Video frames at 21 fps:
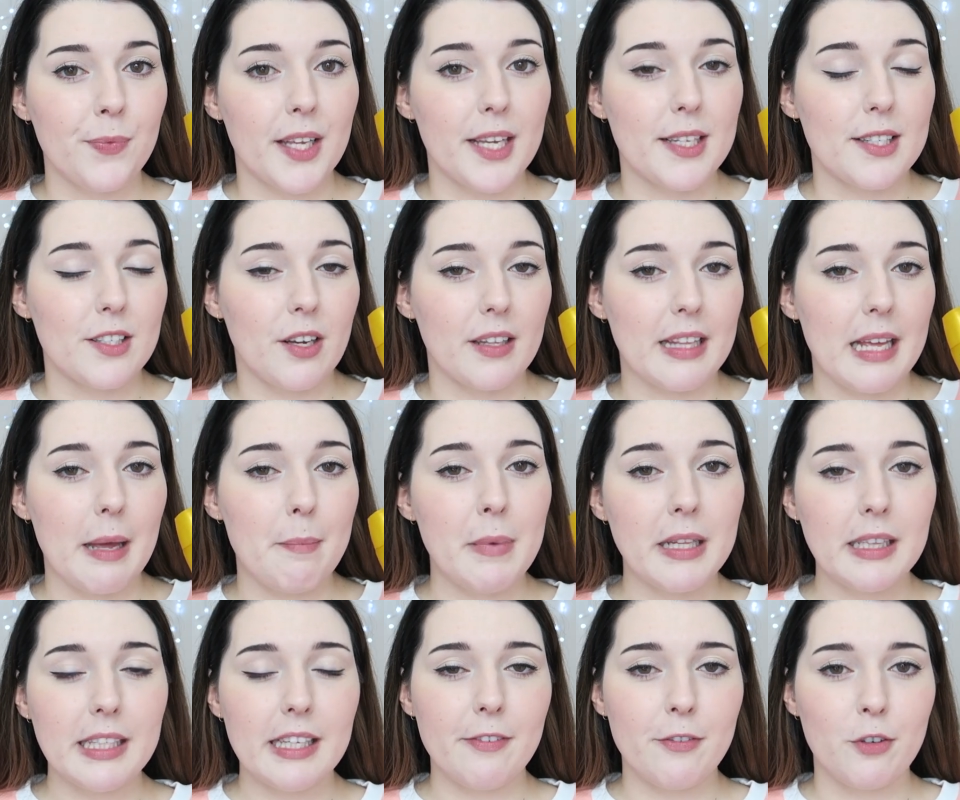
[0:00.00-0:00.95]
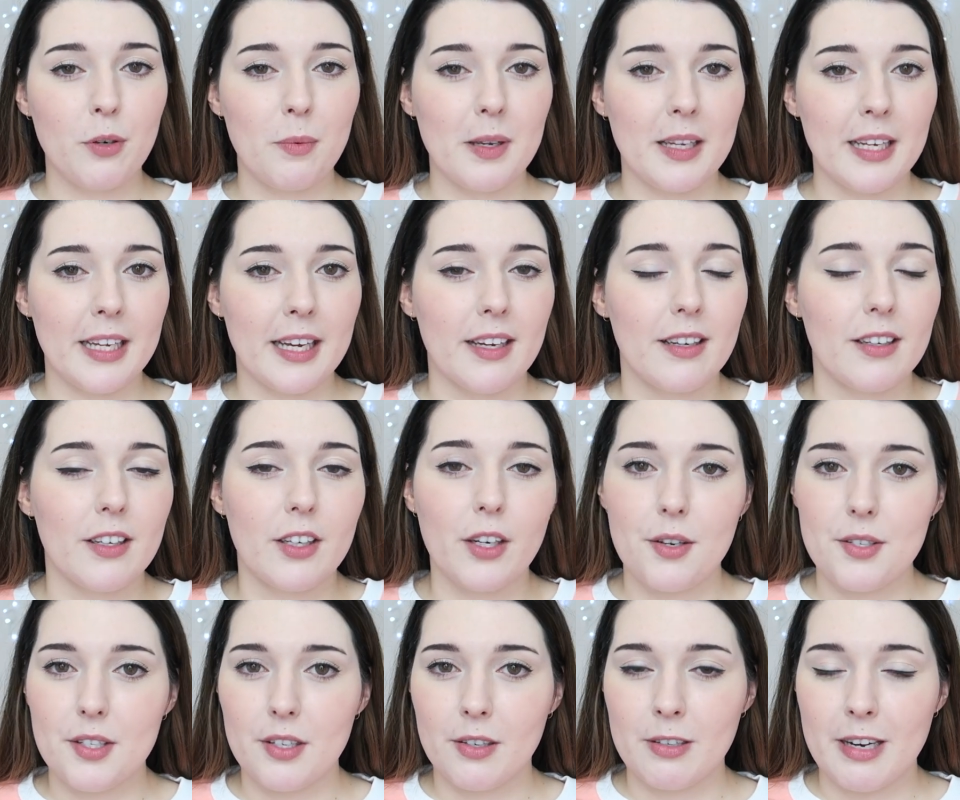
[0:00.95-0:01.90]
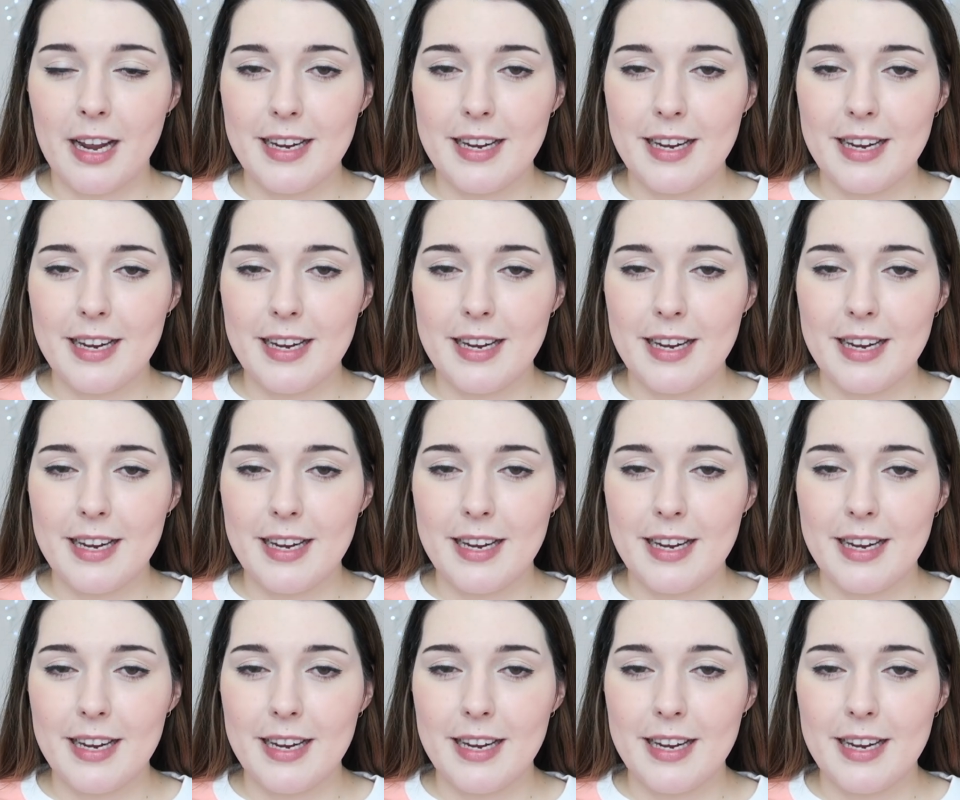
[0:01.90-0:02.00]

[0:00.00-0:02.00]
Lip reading: It's got that milky formula, goes on